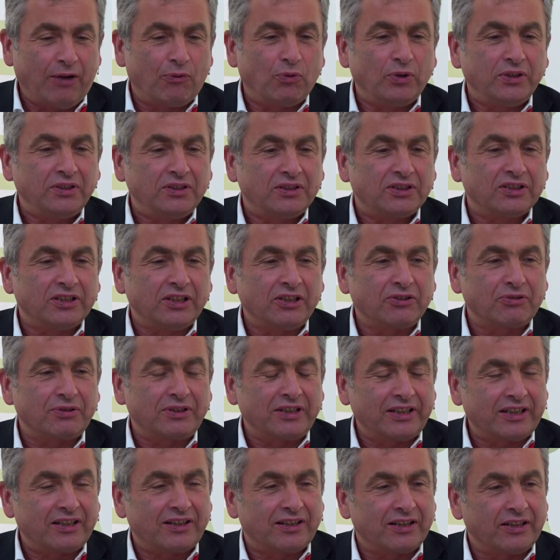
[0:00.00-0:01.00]
would
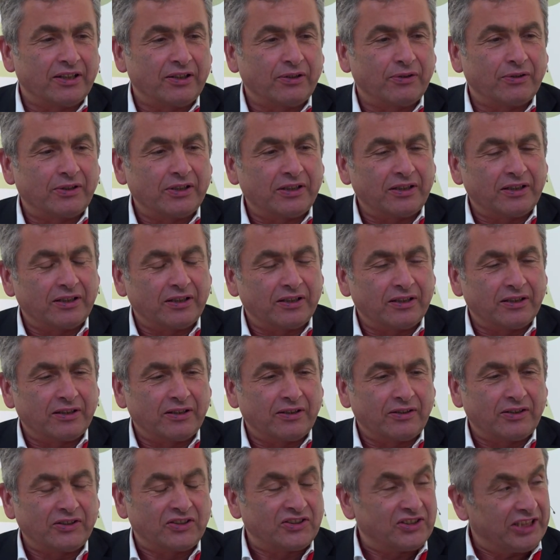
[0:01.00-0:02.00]
contradict,
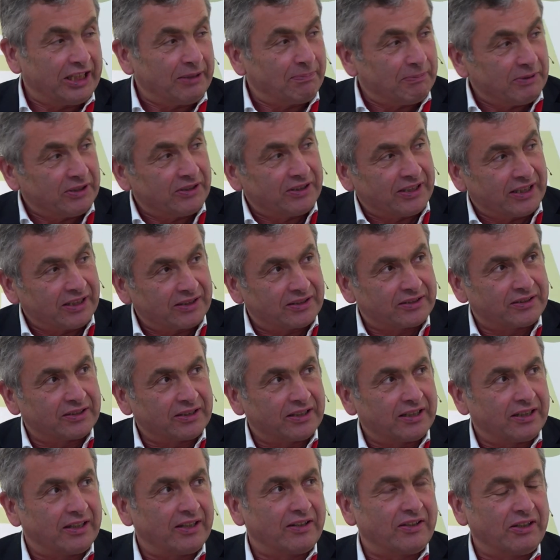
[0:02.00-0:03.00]
though, the statement that
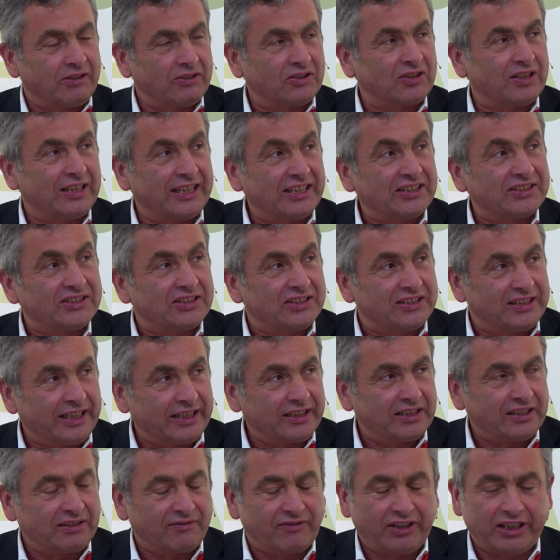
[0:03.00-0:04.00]
there's less
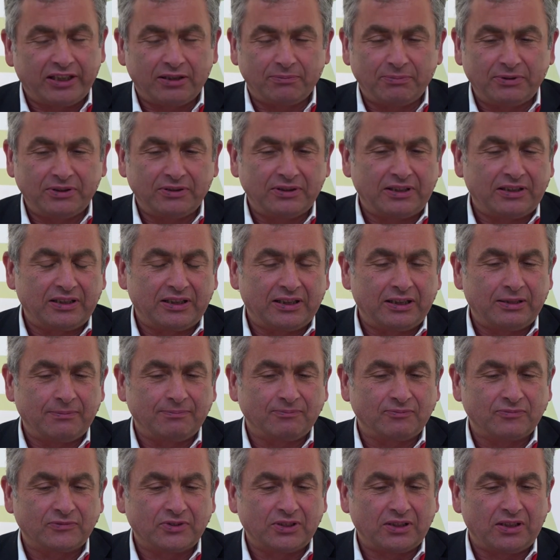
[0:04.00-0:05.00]
debt available.
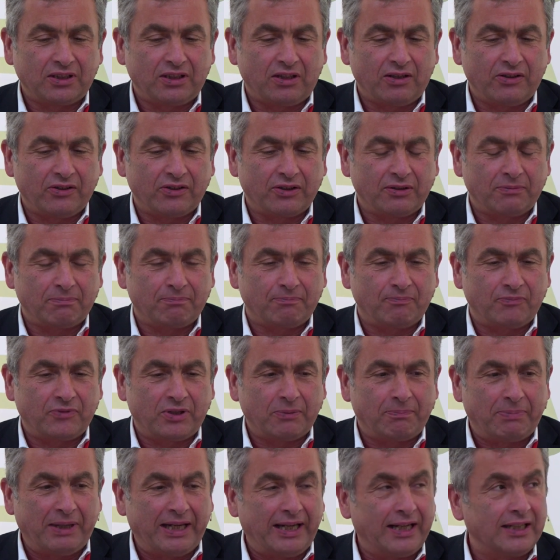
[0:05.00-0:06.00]
All the
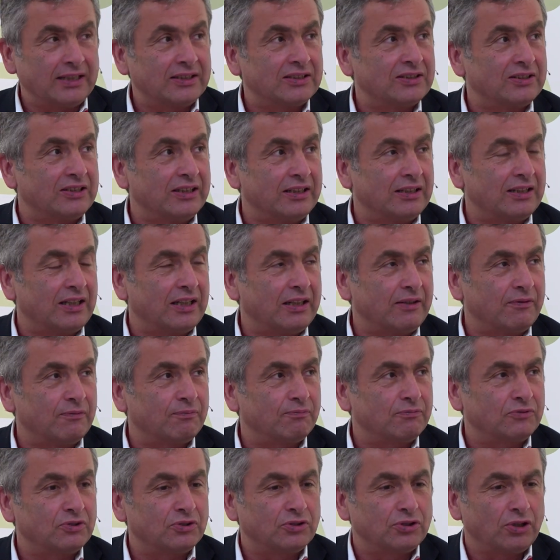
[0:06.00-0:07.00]
banks that I've
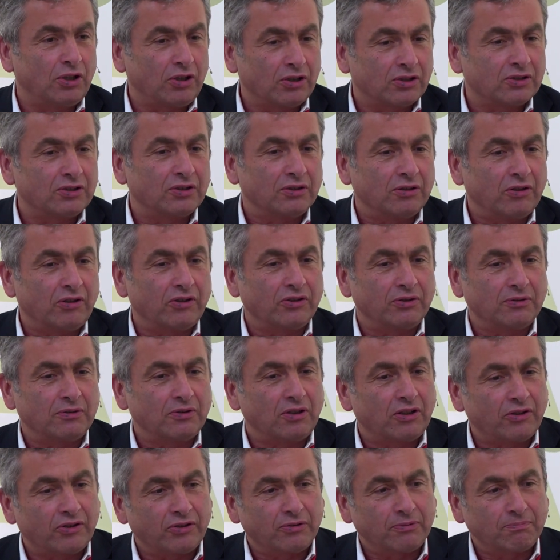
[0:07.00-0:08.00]
talked to,
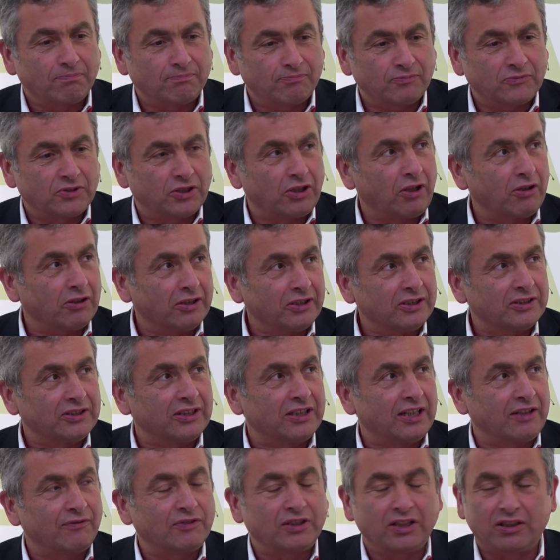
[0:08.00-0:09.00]
all the colleagues
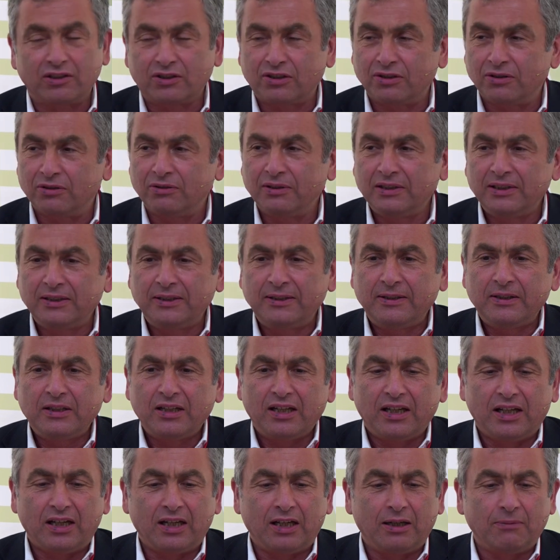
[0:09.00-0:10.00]
that I've talked to,
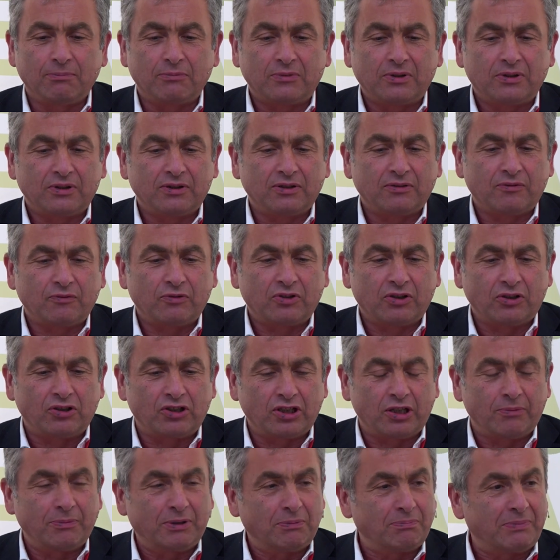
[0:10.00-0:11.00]
the
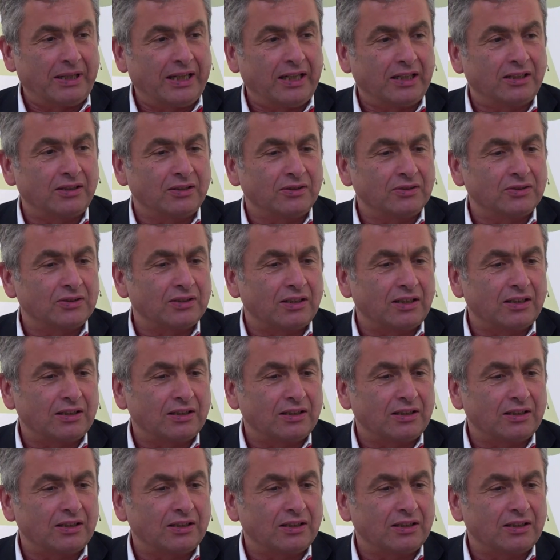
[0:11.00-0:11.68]
German bankers,